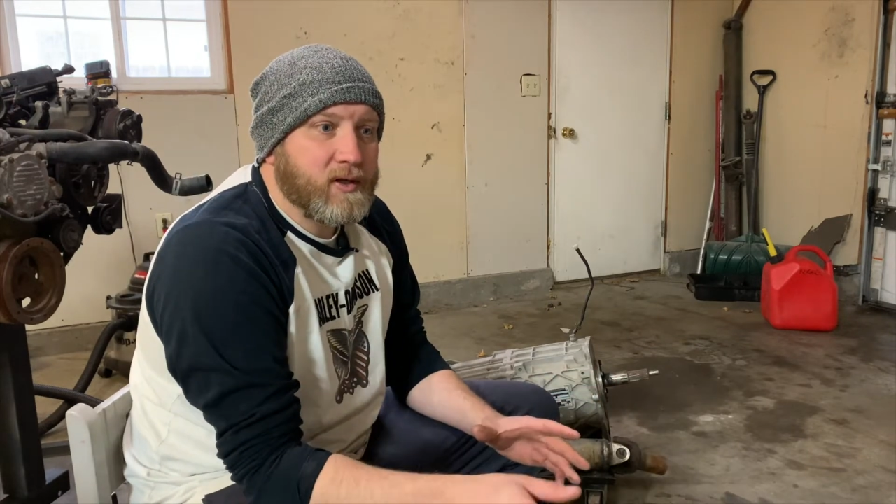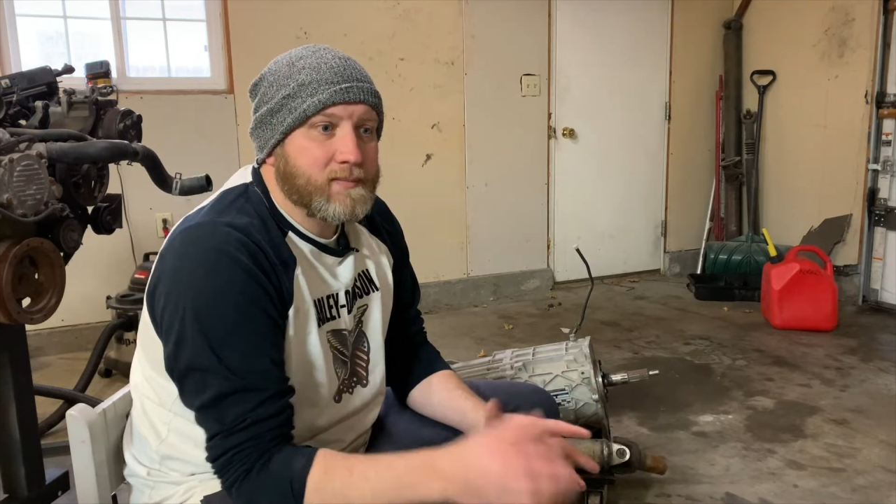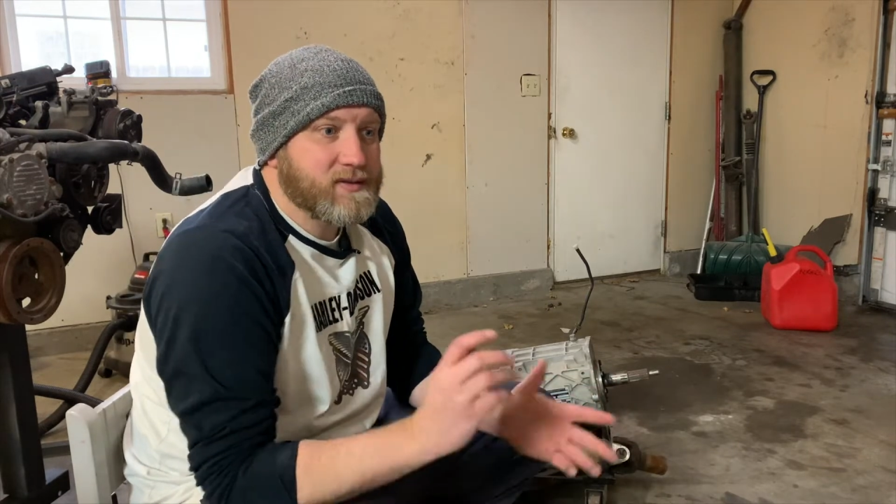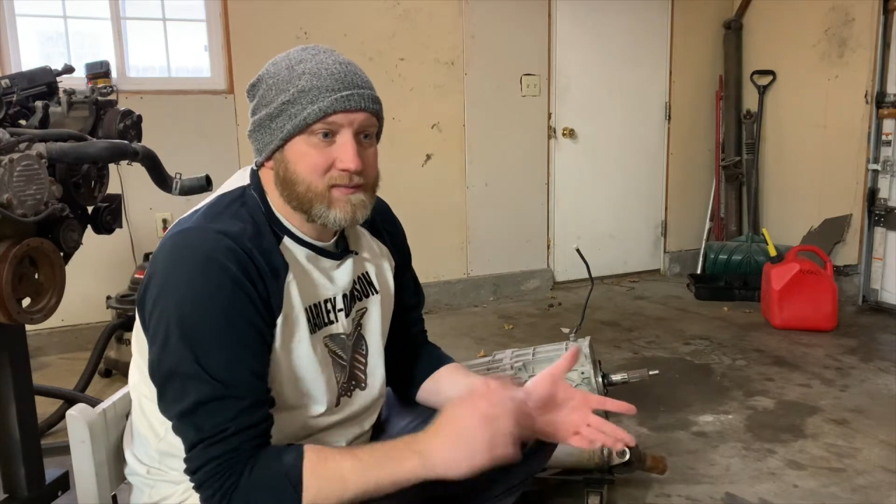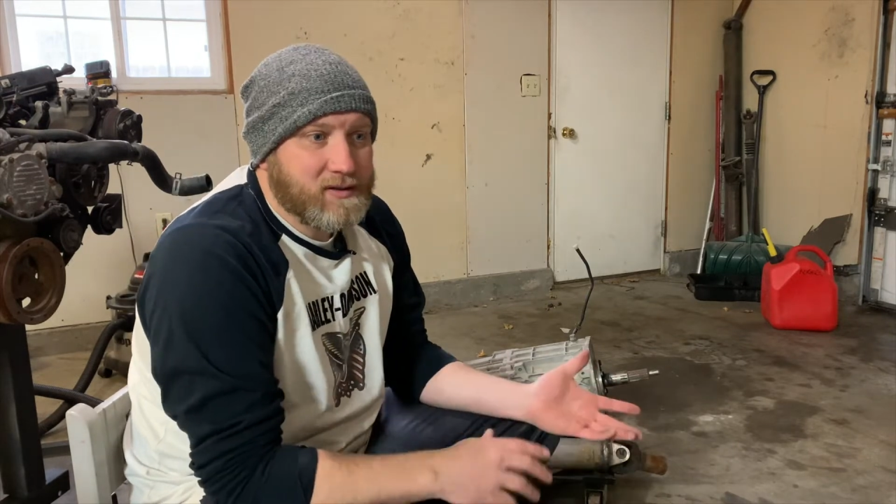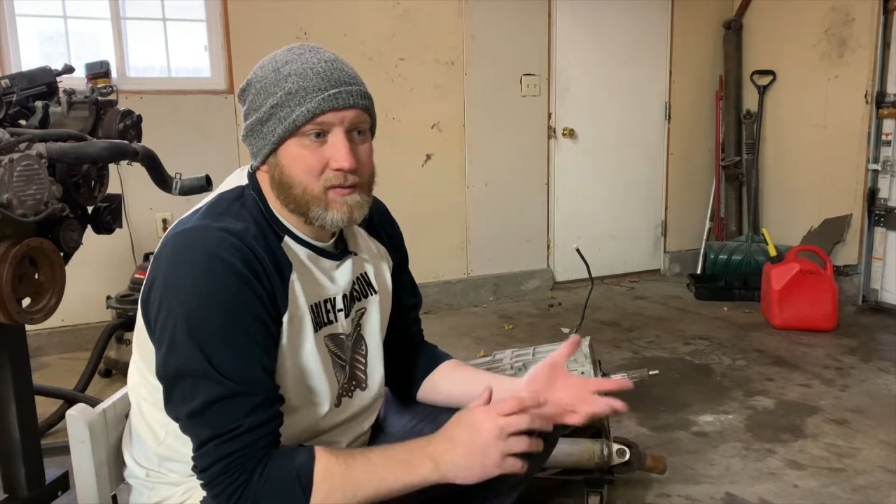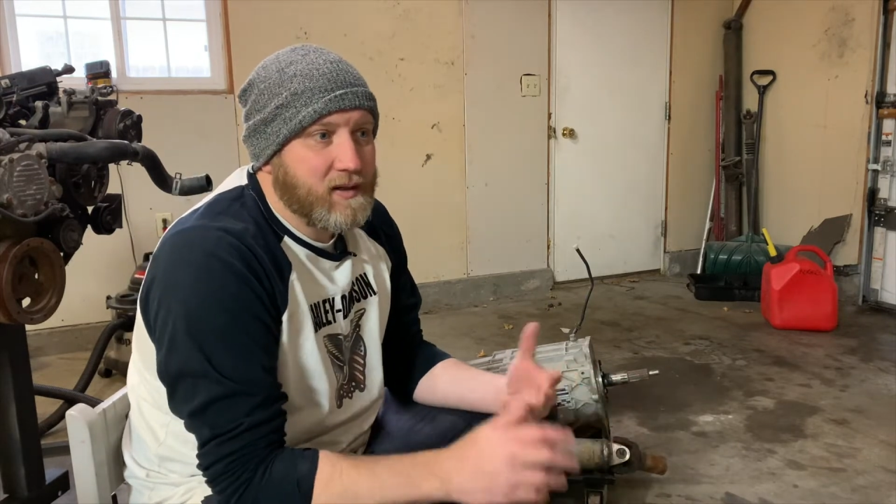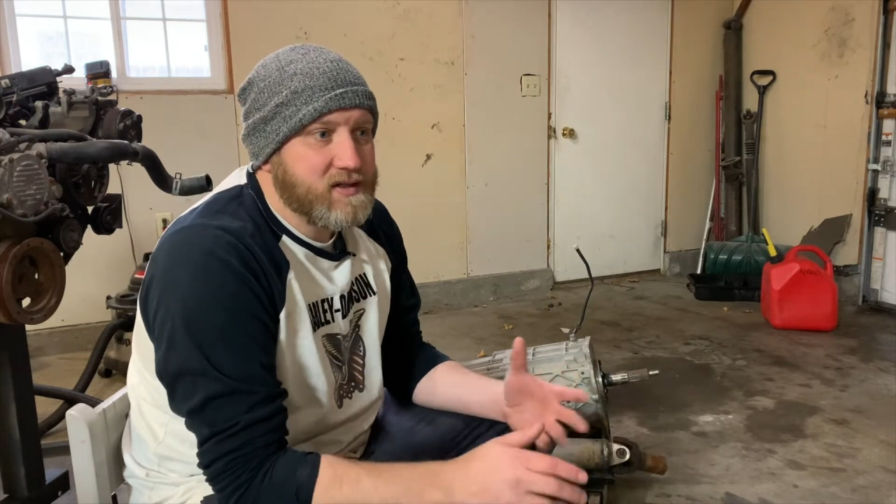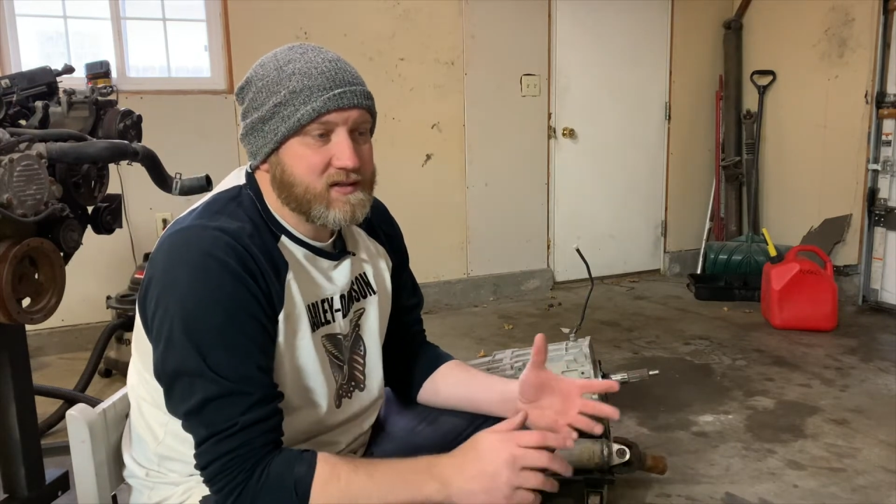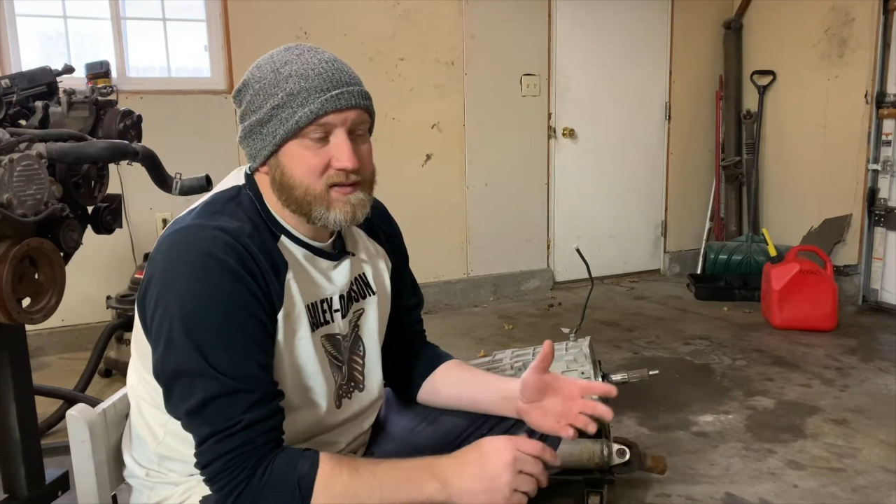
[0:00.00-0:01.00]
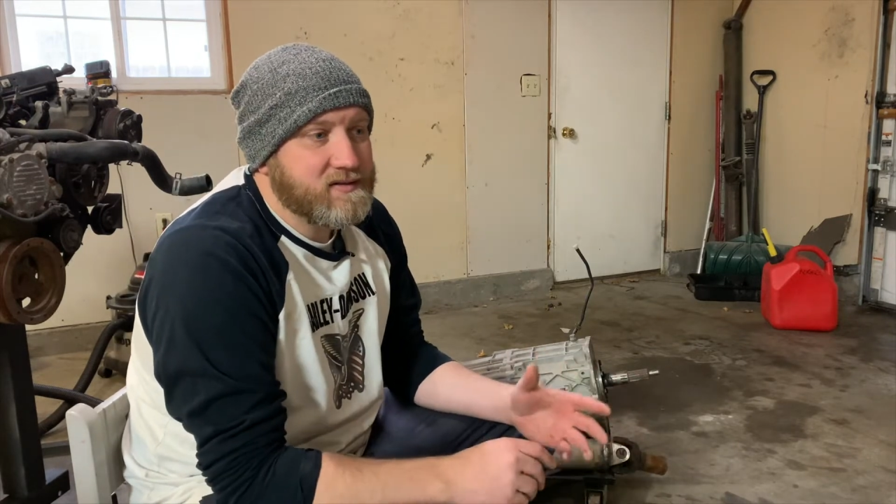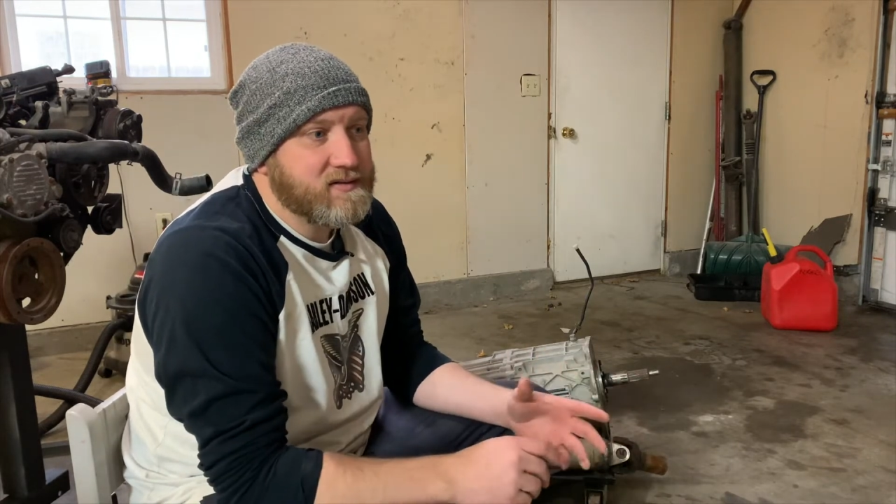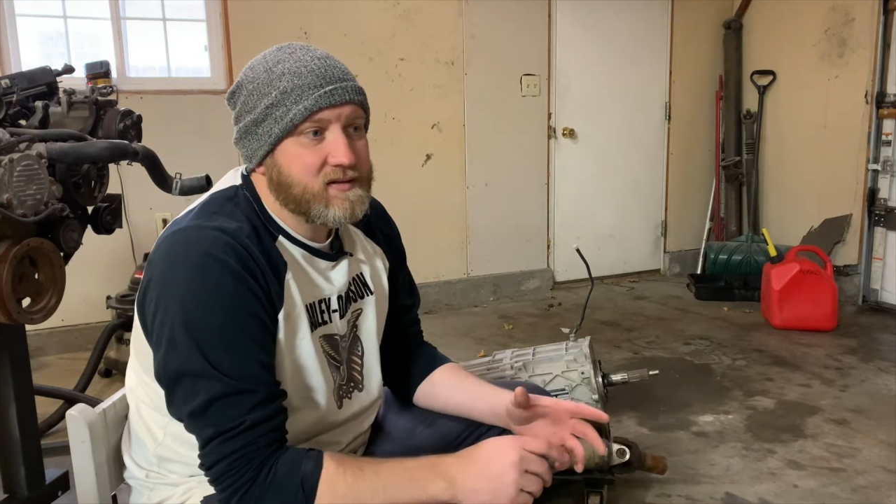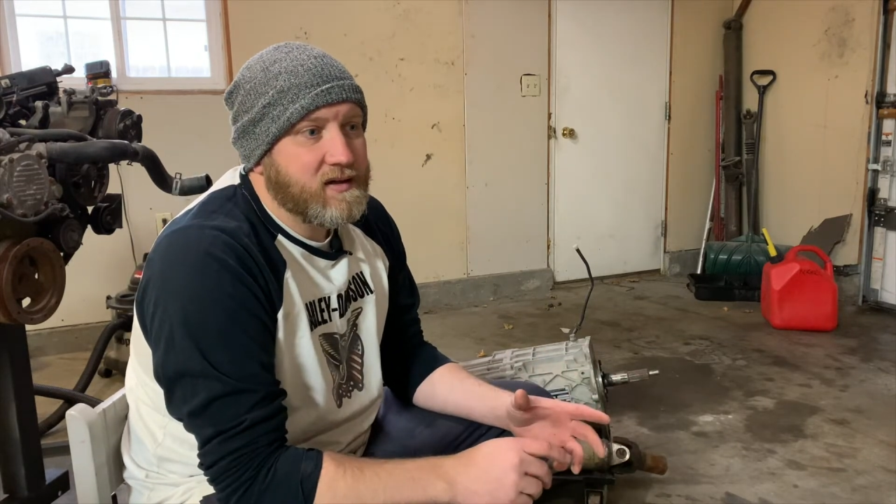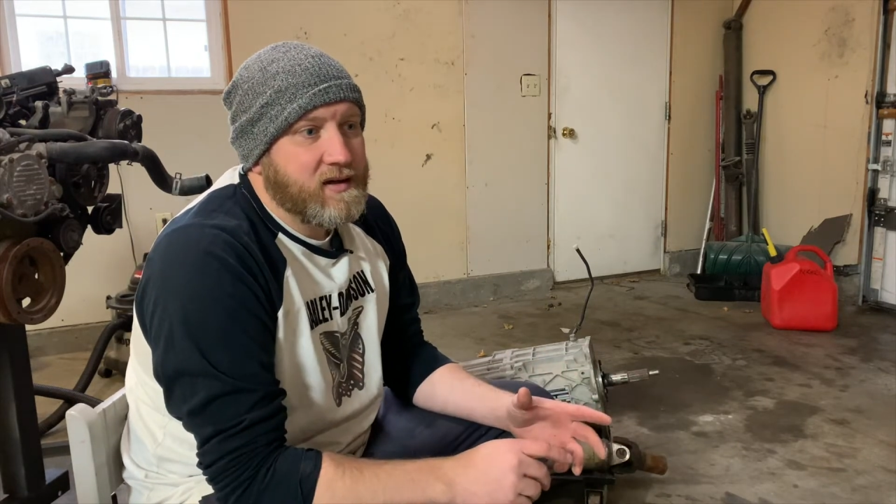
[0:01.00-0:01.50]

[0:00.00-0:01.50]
up some equations,